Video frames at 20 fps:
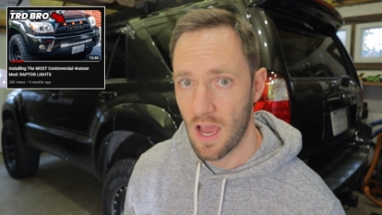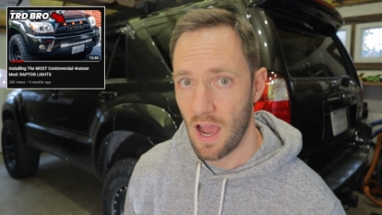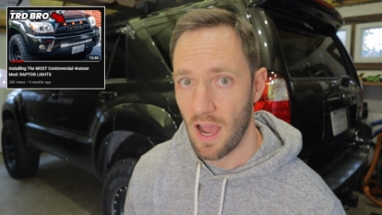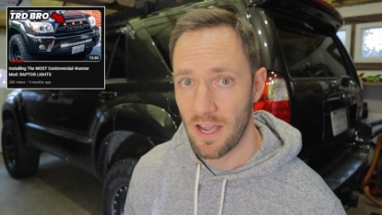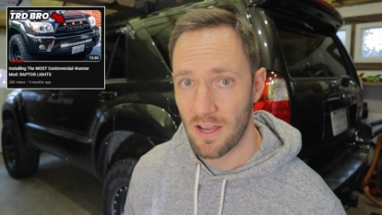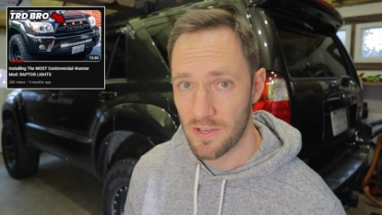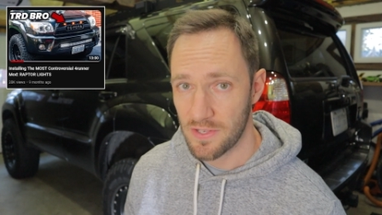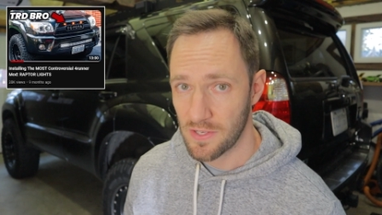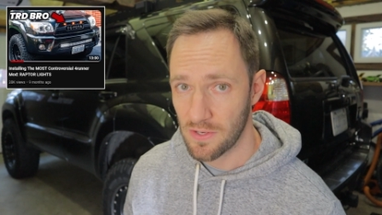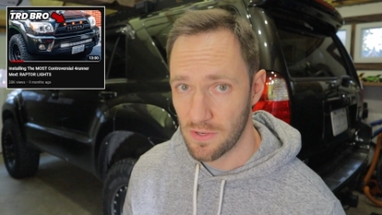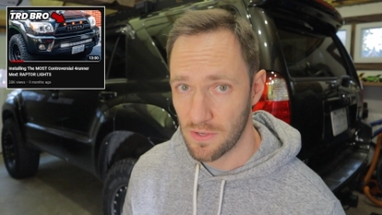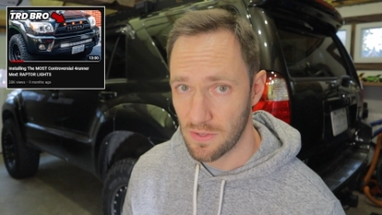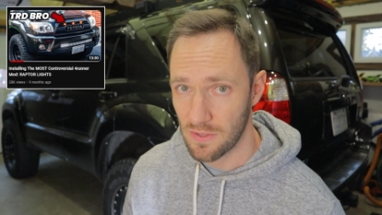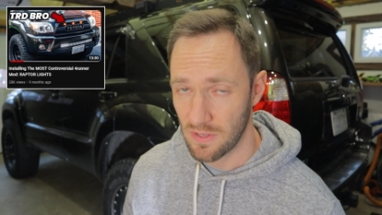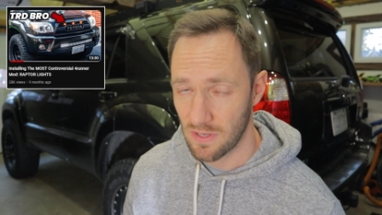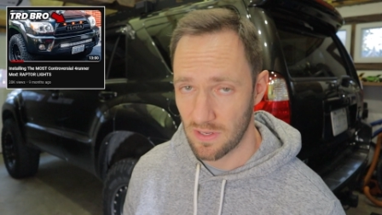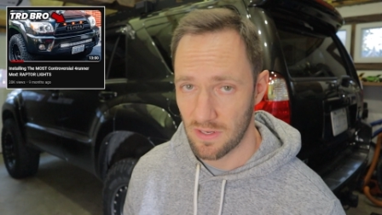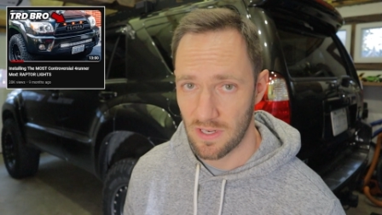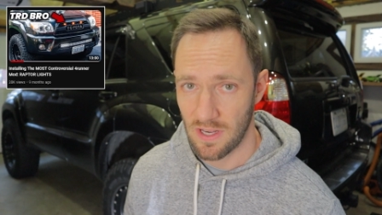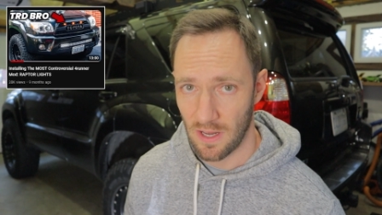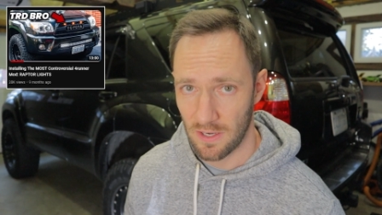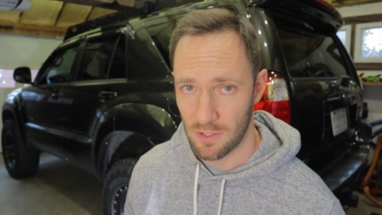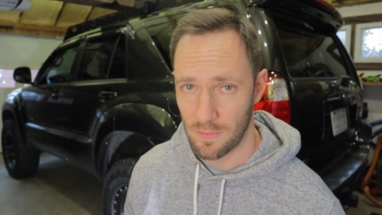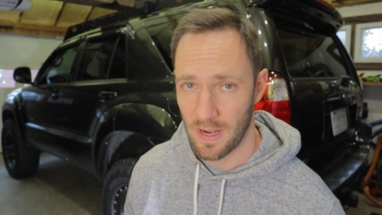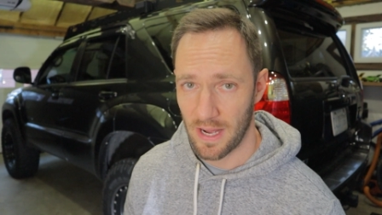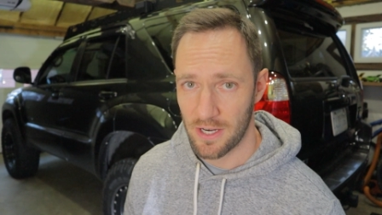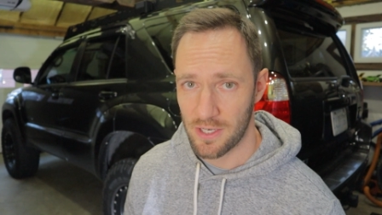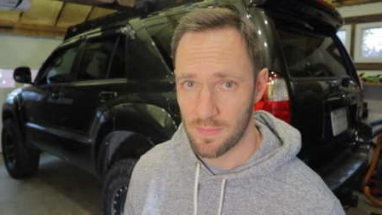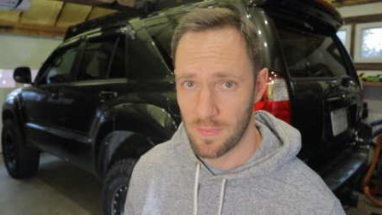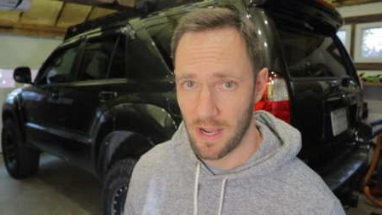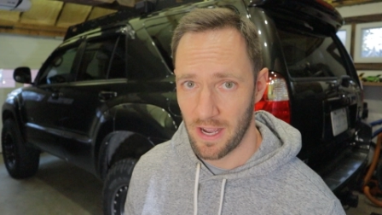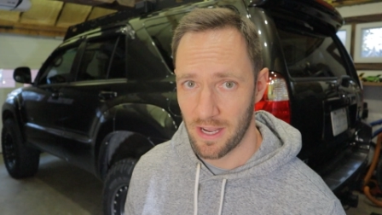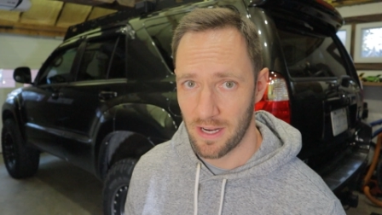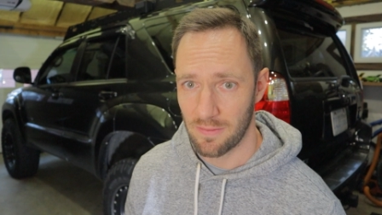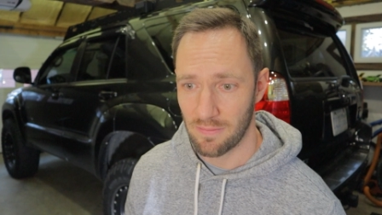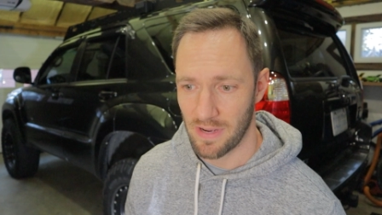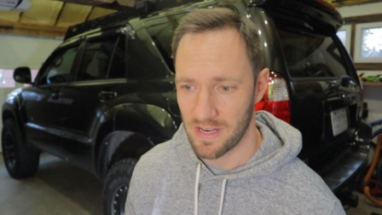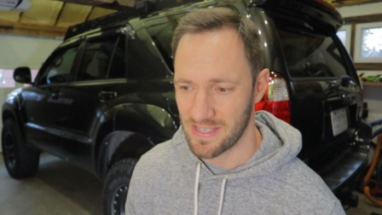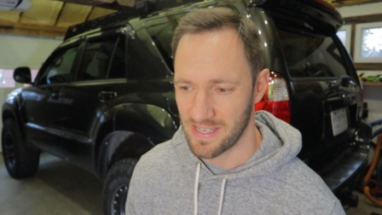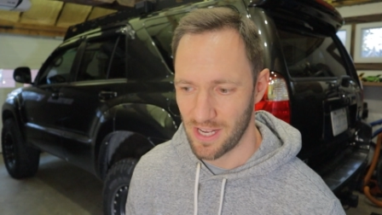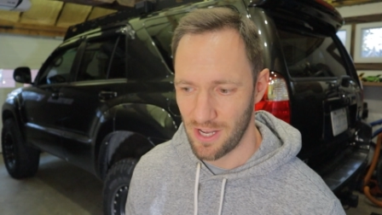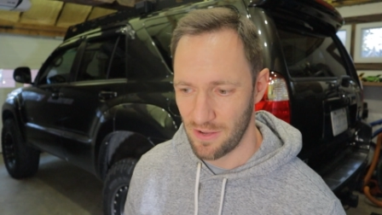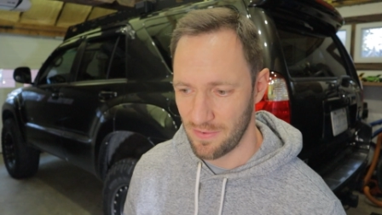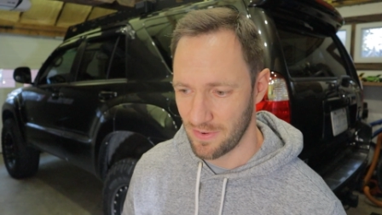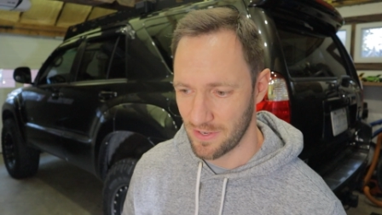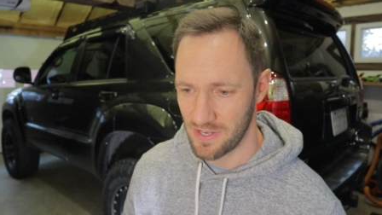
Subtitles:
I also color matched mine myself.